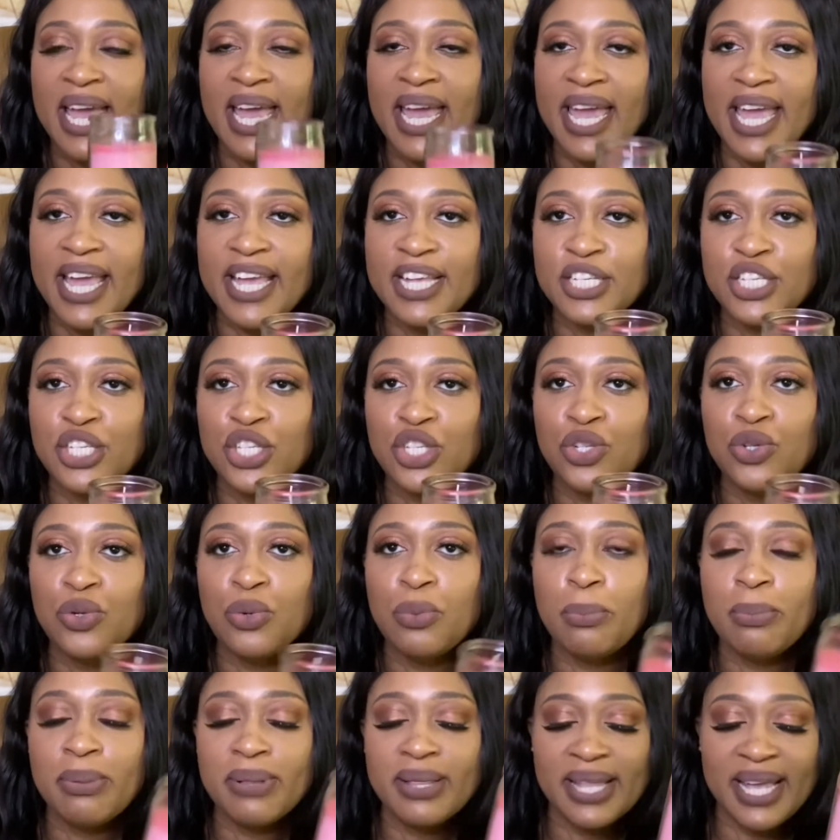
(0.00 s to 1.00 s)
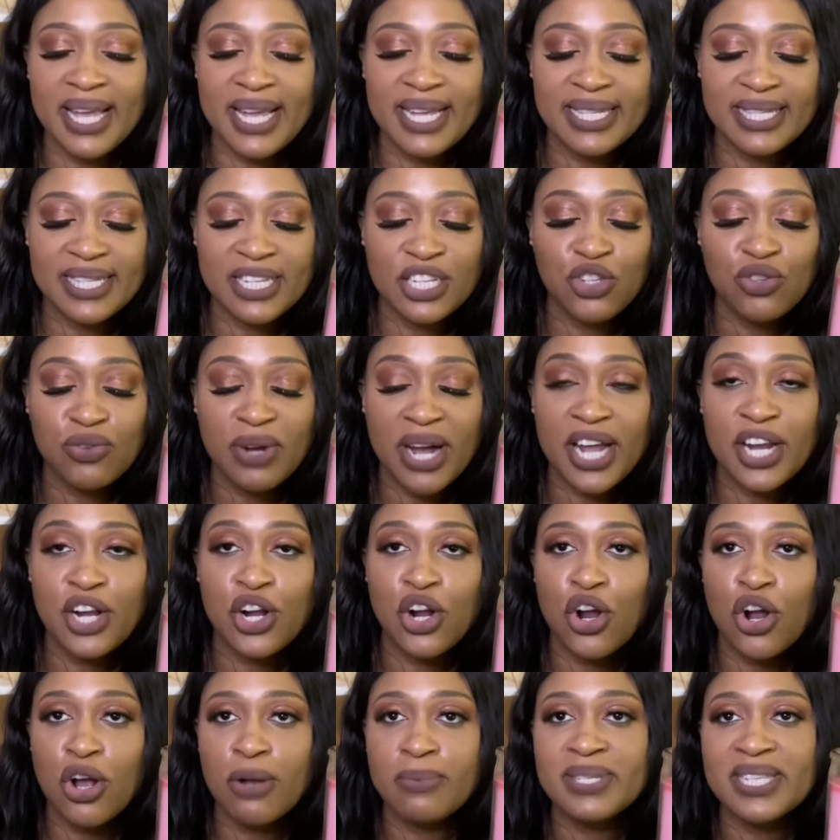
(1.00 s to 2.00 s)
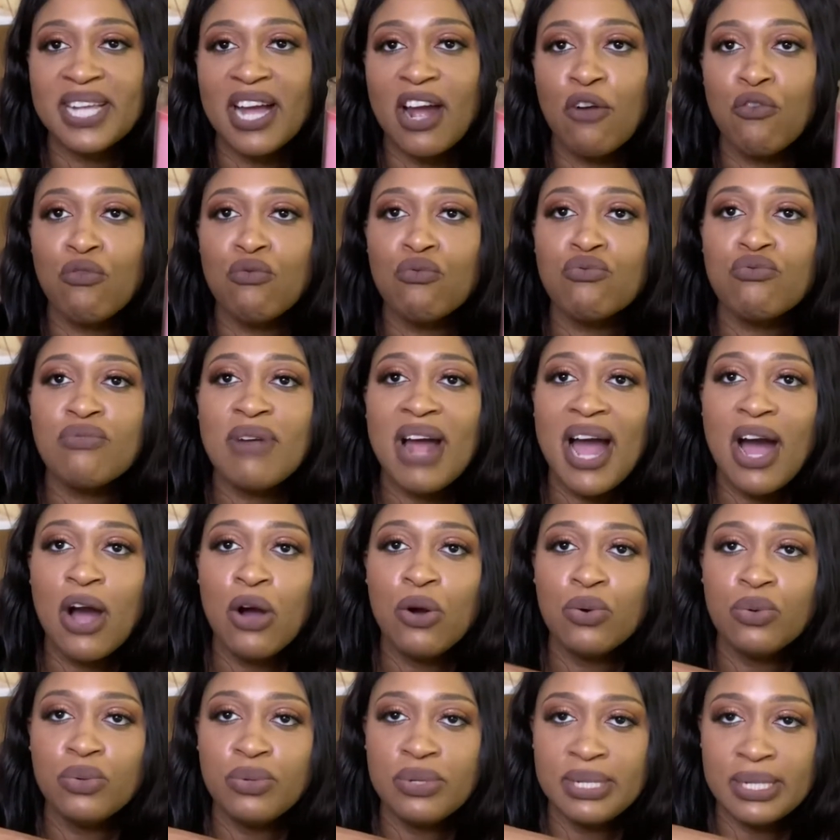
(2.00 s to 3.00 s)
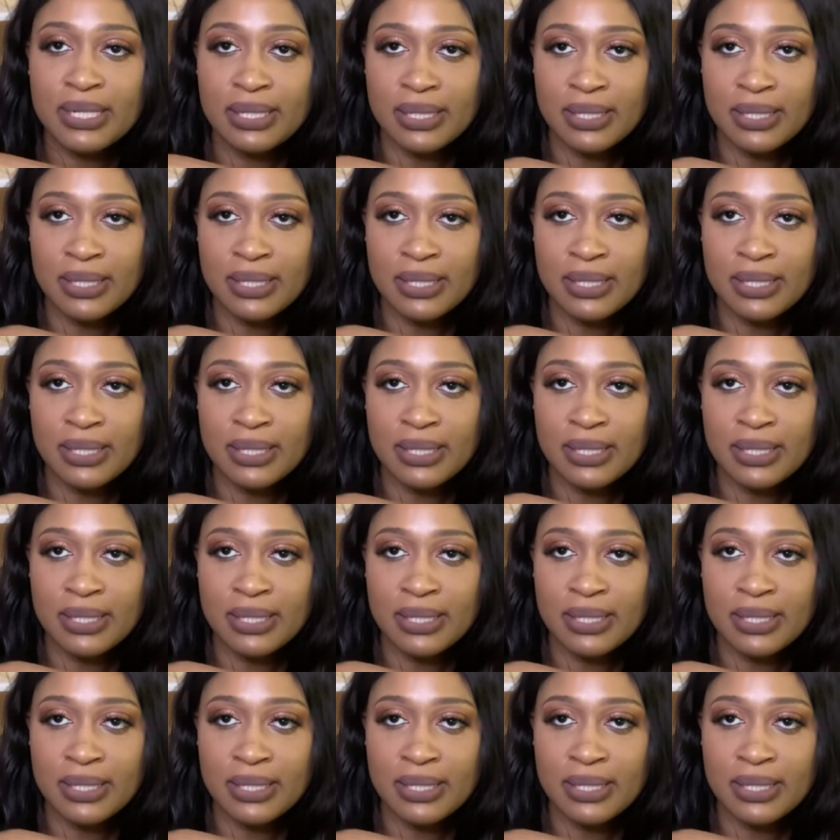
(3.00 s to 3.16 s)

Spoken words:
is to place the dried herbs around